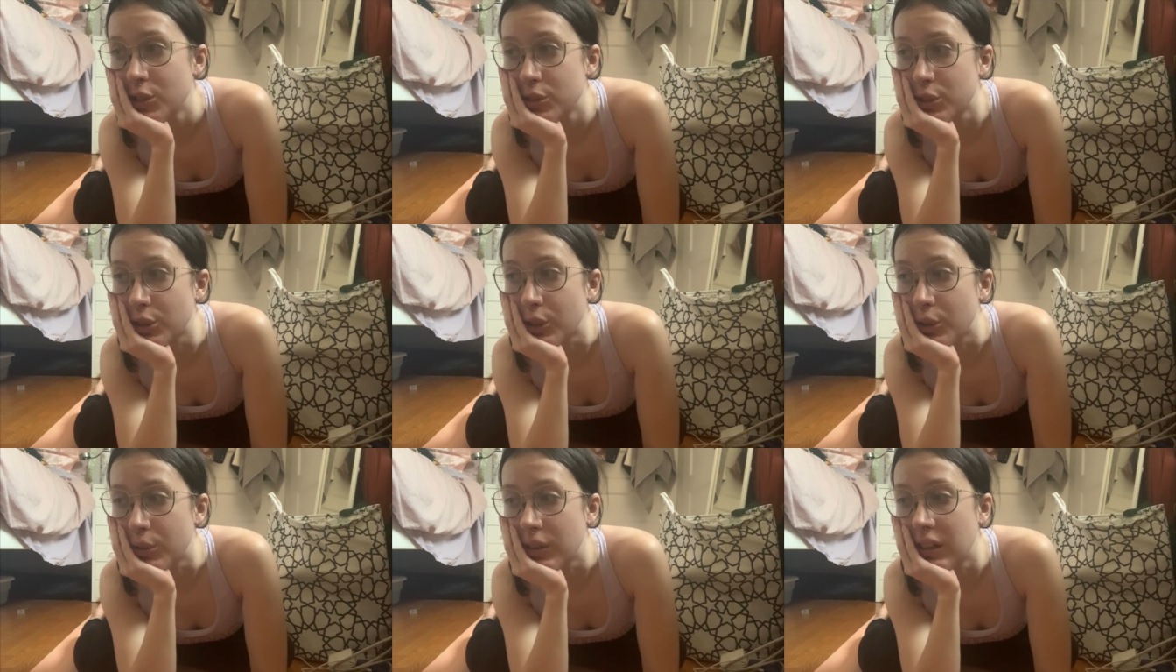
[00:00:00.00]

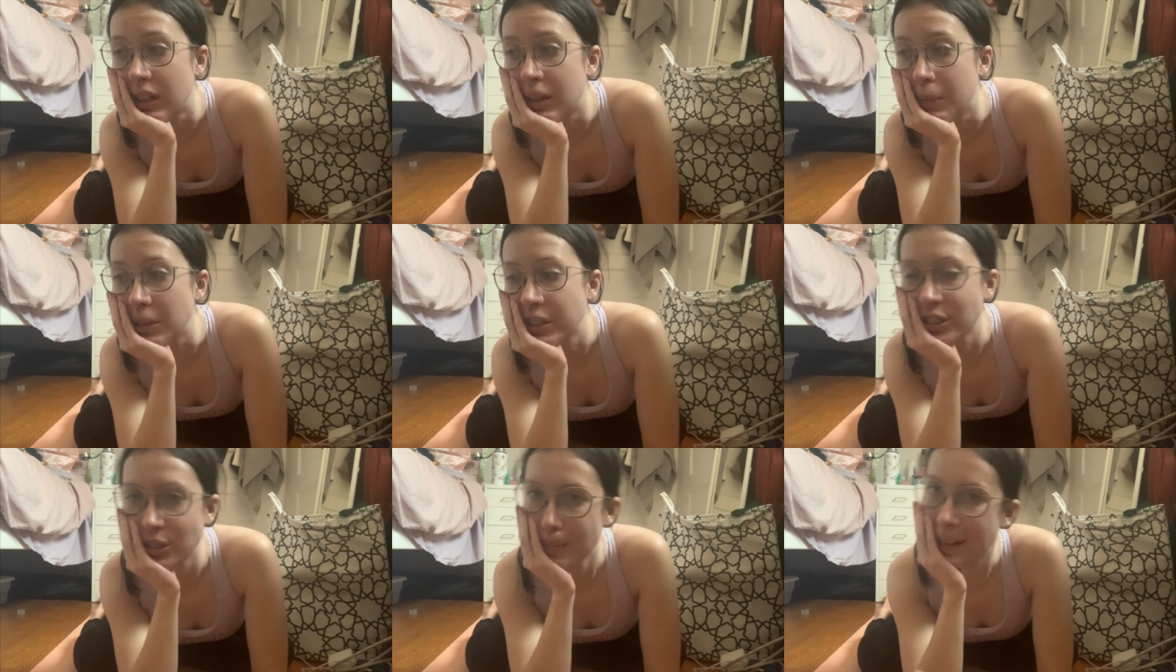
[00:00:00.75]
So it's
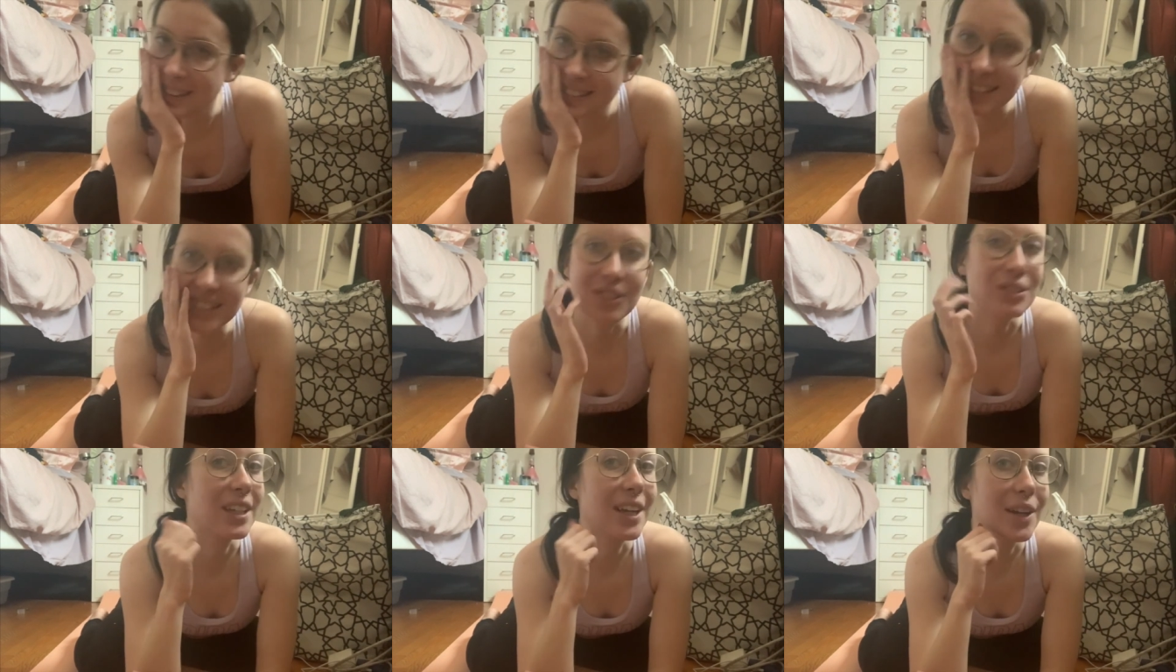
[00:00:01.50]
also -6
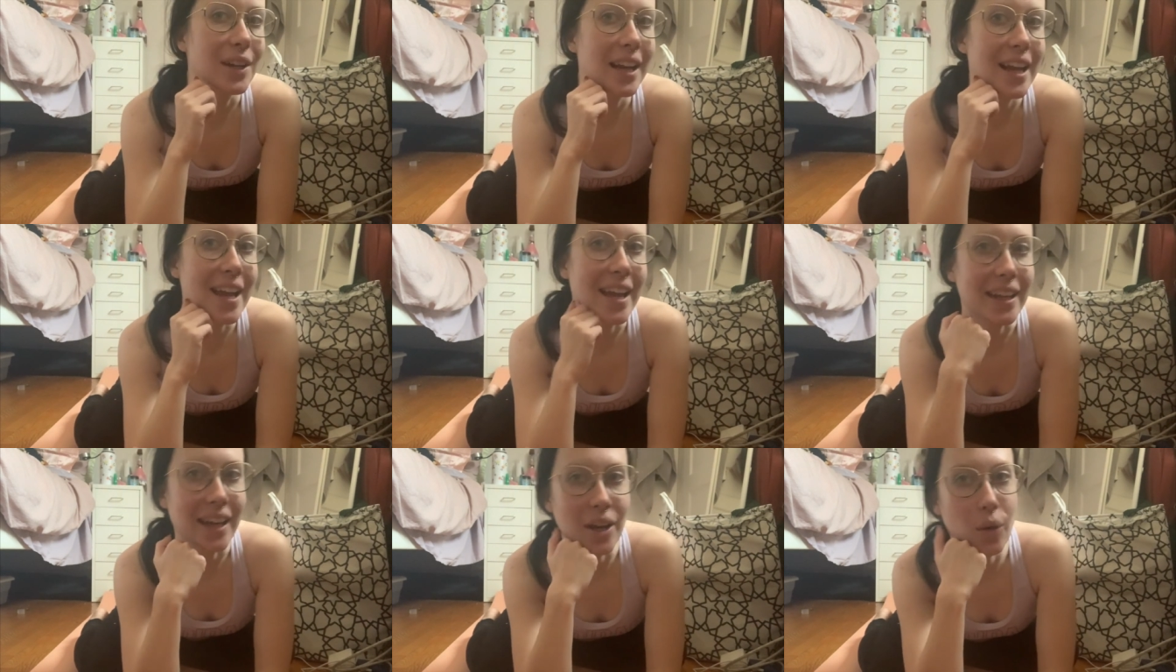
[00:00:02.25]
outside,
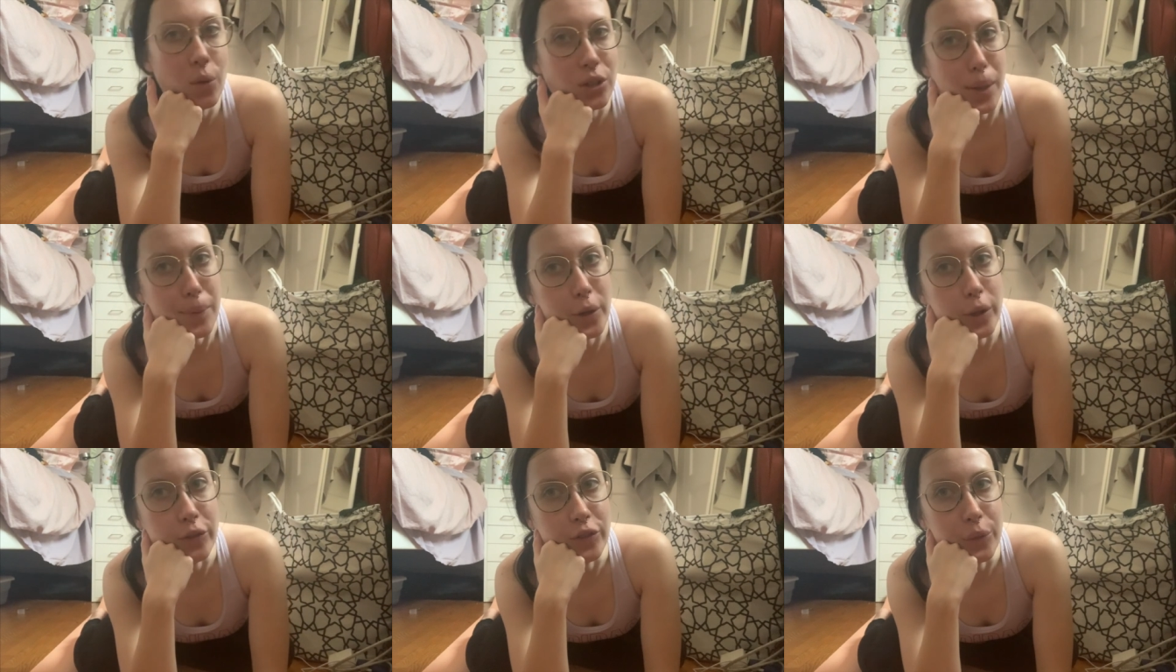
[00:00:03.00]
aka will not be
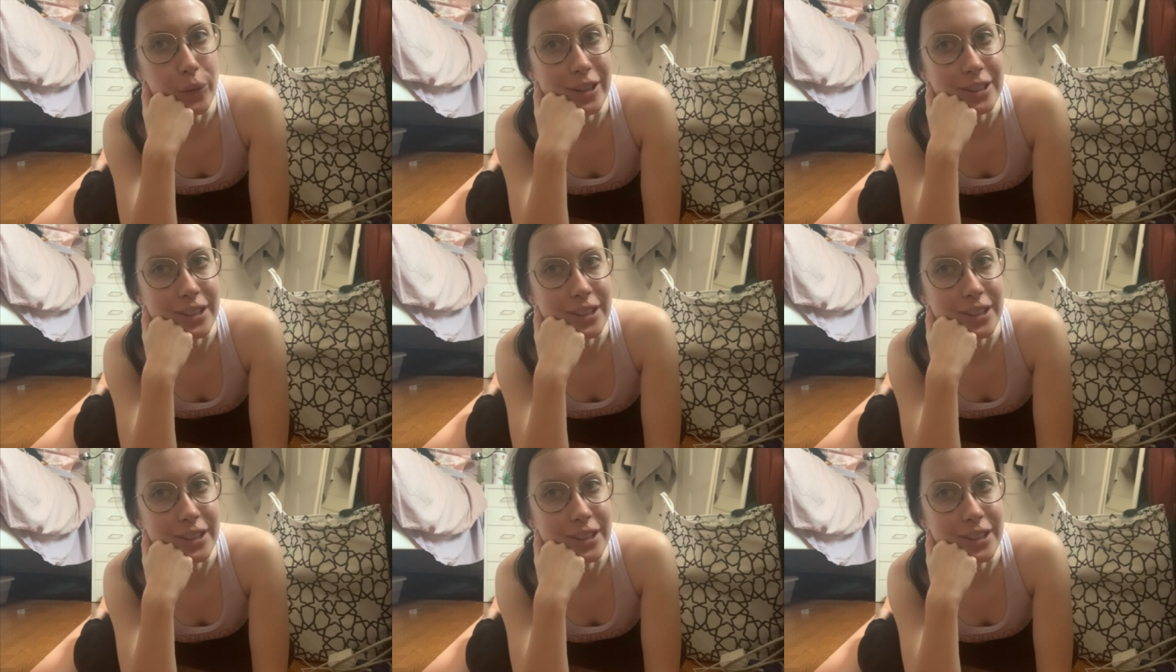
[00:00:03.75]
going for a walk